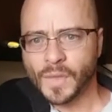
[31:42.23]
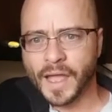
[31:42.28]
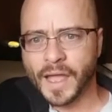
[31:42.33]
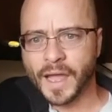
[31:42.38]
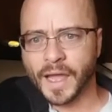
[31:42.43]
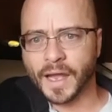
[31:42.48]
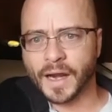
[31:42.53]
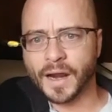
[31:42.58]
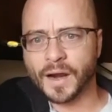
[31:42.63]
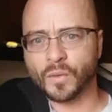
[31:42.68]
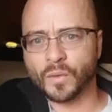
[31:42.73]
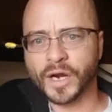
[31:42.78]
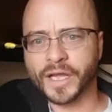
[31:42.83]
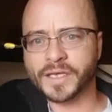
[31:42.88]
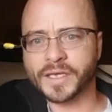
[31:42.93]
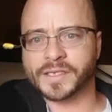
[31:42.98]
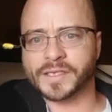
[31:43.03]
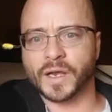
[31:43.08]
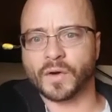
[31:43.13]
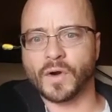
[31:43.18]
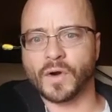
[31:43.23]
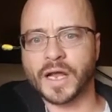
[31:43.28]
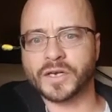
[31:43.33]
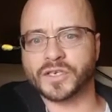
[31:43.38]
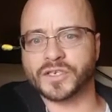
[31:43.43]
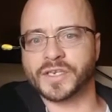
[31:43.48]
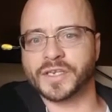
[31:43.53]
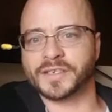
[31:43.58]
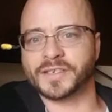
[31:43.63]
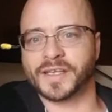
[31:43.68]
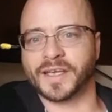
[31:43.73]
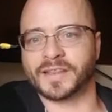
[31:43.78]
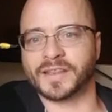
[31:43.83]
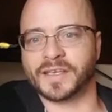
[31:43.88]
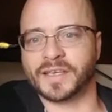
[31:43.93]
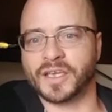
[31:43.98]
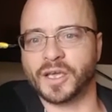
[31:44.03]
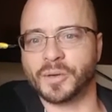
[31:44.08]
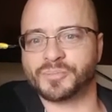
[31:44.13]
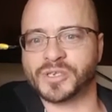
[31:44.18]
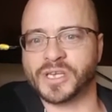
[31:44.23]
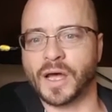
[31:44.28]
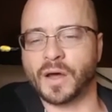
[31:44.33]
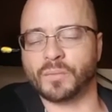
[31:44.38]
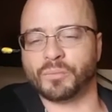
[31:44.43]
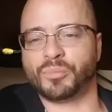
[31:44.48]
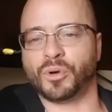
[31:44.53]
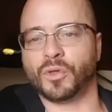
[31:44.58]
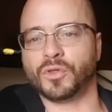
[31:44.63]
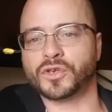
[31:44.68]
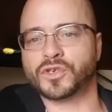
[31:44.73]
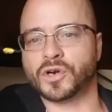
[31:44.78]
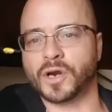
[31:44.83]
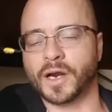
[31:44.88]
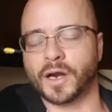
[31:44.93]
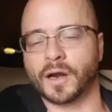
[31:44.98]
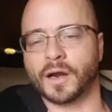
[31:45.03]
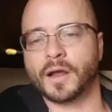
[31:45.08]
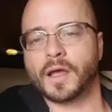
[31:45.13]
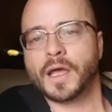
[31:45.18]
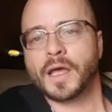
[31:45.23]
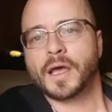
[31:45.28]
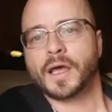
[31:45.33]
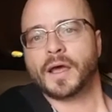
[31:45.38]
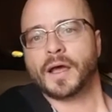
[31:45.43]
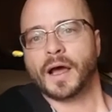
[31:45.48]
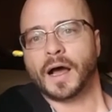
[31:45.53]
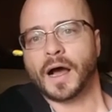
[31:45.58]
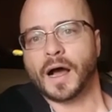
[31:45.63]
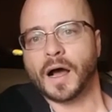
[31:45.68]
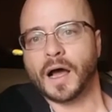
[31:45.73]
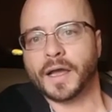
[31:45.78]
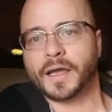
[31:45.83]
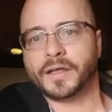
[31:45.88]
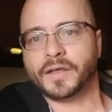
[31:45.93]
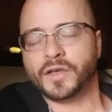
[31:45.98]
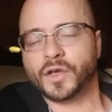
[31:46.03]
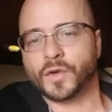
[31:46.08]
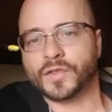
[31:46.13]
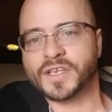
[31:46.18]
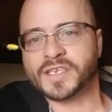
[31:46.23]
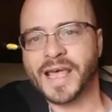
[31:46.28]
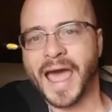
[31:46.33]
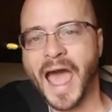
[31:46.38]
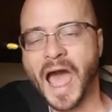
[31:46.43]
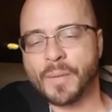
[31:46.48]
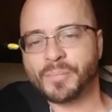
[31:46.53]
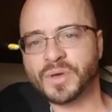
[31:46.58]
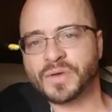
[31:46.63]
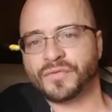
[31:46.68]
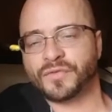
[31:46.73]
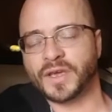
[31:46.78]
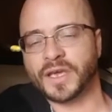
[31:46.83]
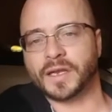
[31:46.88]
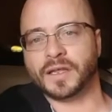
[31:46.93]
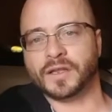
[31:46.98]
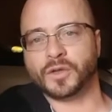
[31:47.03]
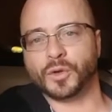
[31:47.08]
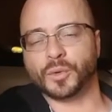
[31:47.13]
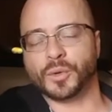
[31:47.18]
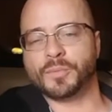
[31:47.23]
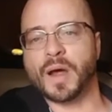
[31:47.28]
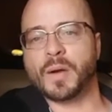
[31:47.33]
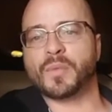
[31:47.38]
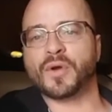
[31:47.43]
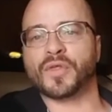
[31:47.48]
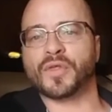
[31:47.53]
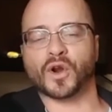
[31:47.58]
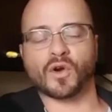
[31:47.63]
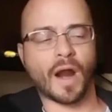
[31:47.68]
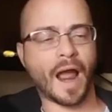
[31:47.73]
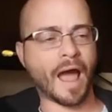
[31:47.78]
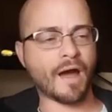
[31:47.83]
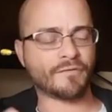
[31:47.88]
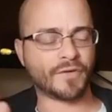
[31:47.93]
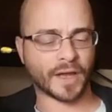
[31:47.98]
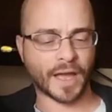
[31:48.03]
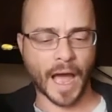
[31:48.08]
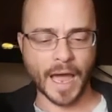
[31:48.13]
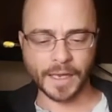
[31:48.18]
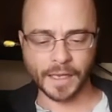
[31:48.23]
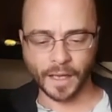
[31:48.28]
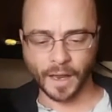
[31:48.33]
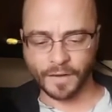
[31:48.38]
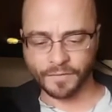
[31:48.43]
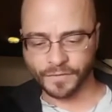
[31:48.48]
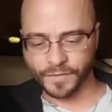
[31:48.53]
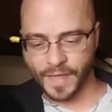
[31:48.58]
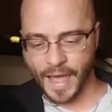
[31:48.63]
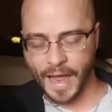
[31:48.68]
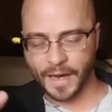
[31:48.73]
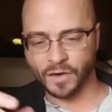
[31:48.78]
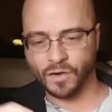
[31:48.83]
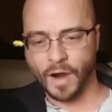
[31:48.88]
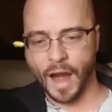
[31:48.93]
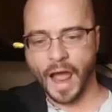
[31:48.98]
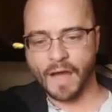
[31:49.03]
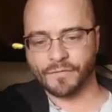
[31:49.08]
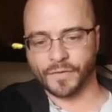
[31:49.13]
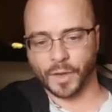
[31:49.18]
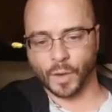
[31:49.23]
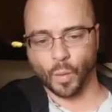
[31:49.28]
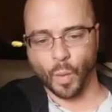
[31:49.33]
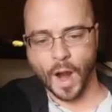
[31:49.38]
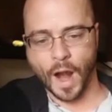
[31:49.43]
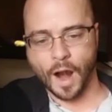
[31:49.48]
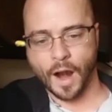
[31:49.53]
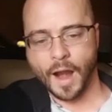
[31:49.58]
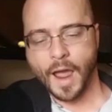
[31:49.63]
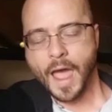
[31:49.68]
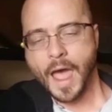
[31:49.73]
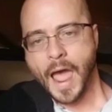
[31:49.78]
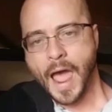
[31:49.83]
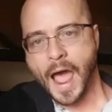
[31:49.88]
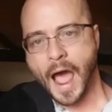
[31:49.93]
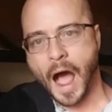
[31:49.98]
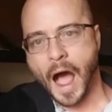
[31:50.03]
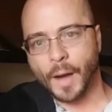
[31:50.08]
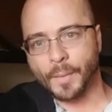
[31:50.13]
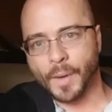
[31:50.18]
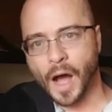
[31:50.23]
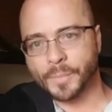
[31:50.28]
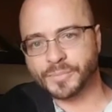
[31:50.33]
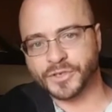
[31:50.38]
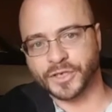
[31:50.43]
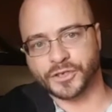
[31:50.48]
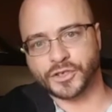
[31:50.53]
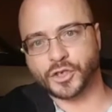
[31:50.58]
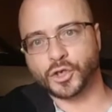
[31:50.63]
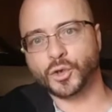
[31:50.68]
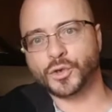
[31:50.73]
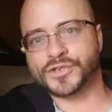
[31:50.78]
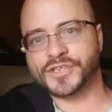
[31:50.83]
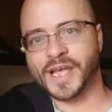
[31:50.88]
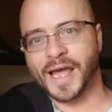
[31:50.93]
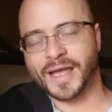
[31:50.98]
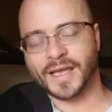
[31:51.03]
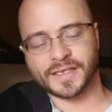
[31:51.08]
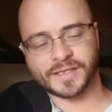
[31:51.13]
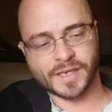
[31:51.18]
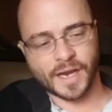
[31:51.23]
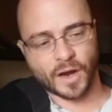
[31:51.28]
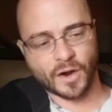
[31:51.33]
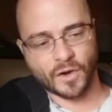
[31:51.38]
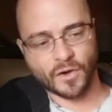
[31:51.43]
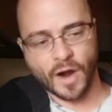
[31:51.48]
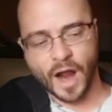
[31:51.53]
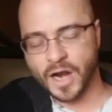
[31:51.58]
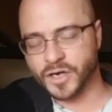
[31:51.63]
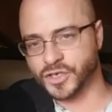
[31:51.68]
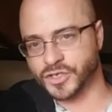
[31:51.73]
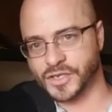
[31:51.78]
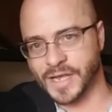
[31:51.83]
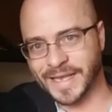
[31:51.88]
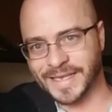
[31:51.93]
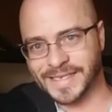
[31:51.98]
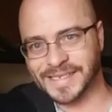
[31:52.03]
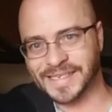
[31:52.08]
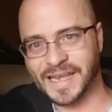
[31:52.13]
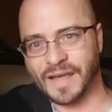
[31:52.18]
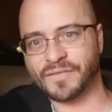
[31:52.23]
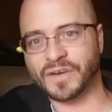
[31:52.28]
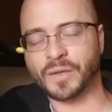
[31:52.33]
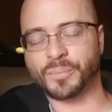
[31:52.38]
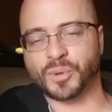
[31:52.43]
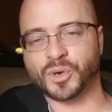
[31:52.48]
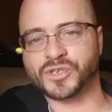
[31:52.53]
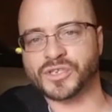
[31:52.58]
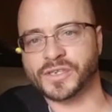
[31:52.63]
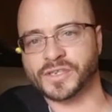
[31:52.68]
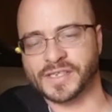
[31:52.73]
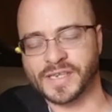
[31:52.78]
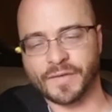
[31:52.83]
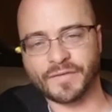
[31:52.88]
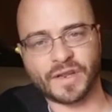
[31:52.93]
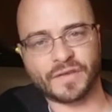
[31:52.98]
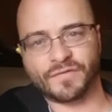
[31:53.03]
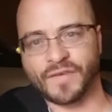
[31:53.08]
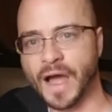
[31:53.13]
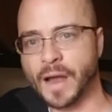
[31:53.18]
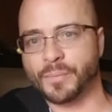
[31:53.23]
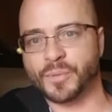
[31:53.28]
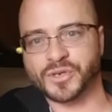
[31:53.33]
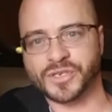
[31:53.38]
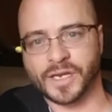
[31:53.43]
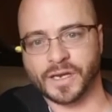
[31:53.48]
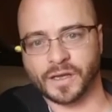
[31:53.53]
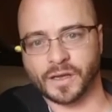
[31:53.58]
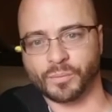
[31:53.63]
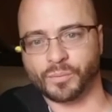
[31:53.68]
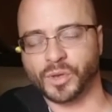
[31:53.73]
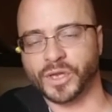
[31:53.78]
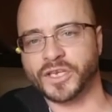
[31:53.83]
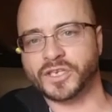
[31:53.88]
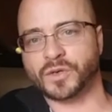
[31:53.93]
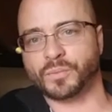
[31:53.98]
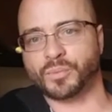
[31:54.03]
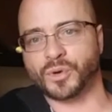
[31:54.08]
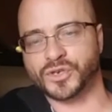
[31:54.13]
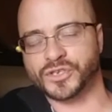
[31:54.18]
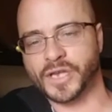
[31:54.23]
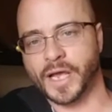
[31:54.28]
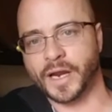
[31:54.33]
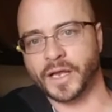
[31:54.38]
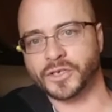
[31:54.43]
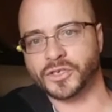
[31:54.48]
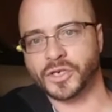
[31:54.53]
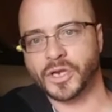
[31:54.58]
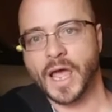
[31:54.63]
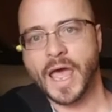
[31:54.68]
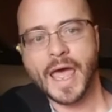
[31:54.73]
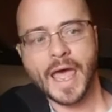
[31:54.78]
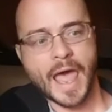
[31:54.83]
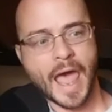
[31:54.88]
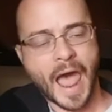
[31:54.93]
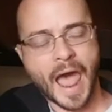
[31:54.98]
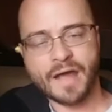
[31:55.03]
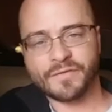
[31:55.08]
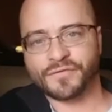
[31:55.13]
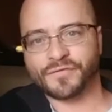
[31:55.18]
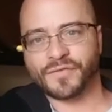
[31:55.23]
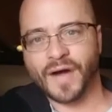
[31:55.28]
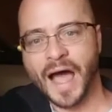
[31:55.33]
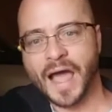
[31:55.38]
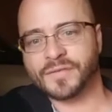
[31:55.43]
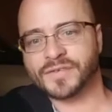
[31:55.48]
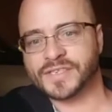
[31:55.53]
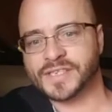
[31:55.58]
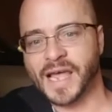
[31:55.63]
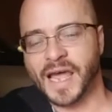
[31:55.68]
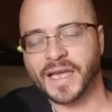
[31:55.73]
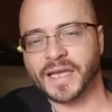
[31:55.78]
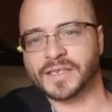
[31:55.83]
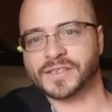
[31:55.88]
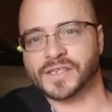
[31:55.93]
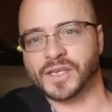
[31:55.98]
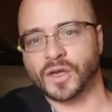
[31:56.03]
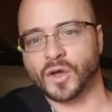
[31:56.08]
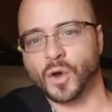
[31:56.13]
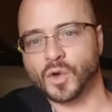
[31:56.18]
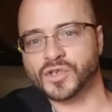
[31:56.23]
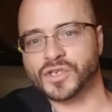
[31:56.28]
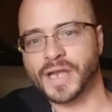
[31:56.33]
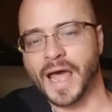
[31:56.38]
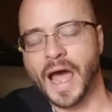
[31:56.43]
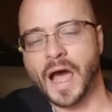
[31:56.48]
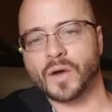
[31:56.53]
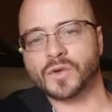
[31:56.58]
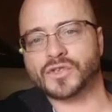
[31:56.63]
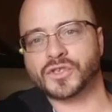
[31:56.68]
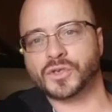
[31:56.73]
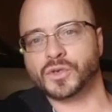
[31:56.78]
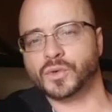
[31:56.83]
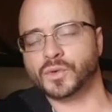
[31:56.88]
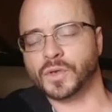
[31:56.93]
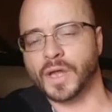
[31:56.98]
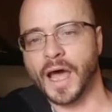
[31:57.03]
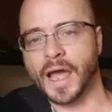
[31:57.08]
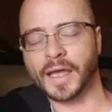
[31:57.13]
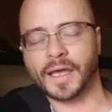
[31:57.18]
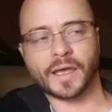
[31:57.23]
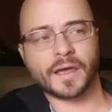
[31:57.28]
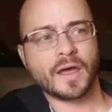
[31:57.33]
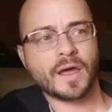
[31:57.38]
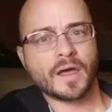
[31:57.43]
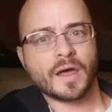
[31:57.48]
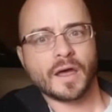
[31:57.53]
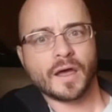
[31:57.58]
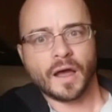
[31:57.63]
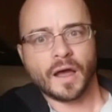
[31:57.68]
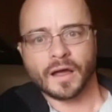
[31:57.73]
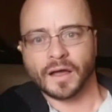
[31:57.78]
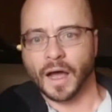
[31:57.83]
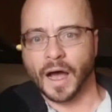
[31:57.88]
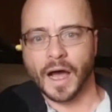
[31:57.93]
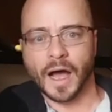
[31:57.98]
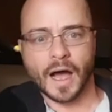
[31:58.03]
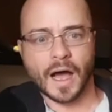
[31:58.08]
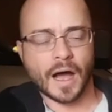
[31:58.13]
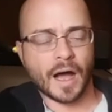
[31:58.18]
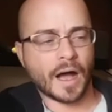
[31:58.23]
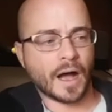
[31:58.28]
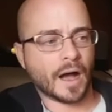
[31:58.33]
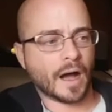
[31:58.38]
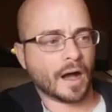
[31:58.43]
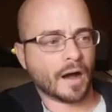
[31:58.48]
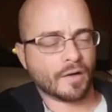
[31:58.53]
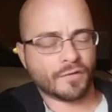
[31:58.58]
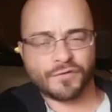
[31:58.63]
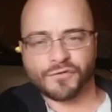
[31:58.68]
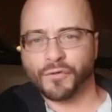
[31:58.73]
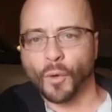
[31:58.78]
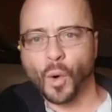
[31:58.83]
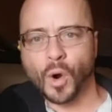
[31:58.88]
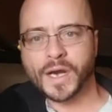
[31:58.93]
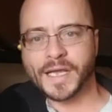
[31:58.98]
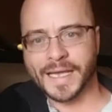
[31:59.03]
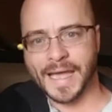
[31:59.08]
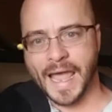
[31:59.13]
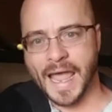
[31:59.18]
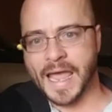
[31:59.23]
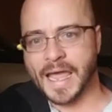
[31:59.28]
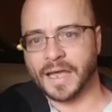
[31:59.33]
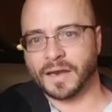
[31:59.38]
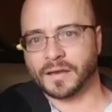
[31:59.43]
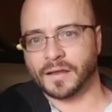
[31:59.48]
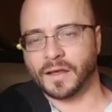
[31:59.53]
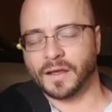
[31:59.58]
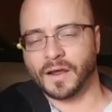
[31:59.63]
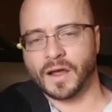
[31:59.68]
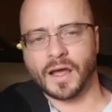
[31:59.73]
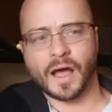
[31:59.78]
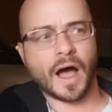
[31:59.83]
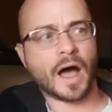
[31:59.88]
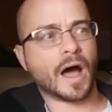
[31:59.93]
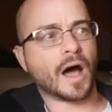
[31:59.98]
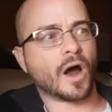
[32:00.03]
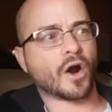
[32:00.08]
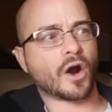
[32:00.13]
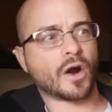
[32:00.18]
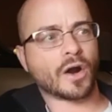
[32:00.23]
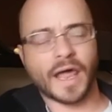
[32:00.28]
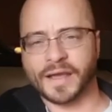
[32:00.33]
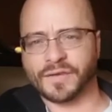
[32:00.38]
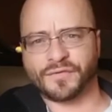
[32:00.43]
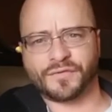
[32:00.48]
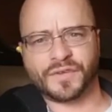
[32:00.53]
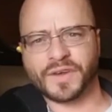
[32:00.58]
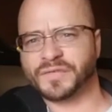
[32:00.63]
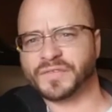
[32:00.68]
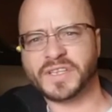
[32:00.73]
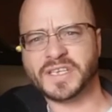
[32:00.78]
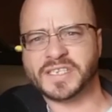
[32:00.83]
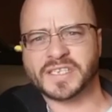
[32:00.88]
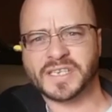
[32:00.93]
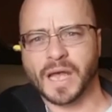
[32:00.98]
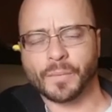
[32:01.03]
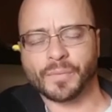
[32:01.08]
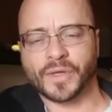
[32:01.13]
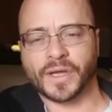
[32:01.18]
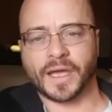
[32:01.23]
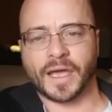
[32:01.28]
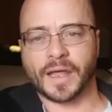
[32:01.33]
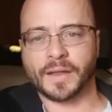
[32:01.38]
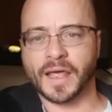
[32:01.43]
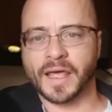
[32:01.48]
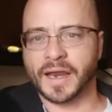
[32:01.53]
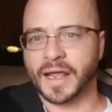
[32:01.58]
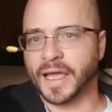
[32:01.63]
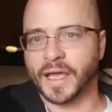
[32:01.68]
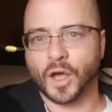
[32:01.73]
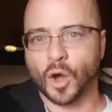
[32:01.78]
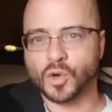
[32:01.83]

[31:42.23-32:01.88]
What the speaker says: And Rick is saying Rodgers needs to get the yips out and pull the trigger. This happy feet. And you remember the graphic. I loved that graphic where up to 2 seconds, Aaron Rodgers, like 75% completion percentage. At 5 seconds, it goes down to like 48 or like 50 something. And then it